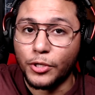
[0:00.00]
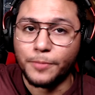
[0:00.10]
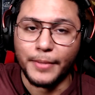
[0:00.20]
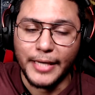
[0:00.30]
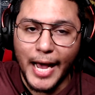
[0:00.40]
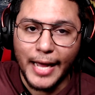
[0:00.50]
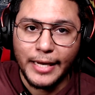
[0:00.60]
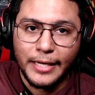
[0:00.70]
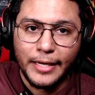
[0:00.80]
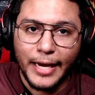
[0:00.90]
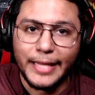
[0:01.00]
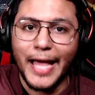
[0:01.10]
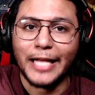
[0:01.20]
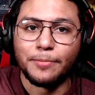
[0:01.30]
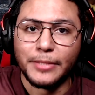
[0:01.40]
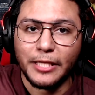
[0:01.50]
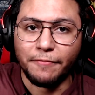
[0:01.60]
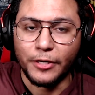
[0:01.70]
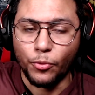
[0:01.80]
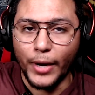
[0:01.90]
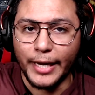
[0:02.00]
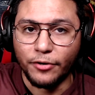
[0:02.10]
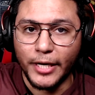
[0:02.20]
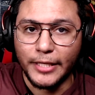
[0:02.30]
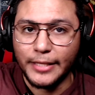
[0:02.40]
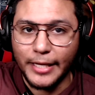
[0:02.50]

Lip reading: but not in that specific way, right?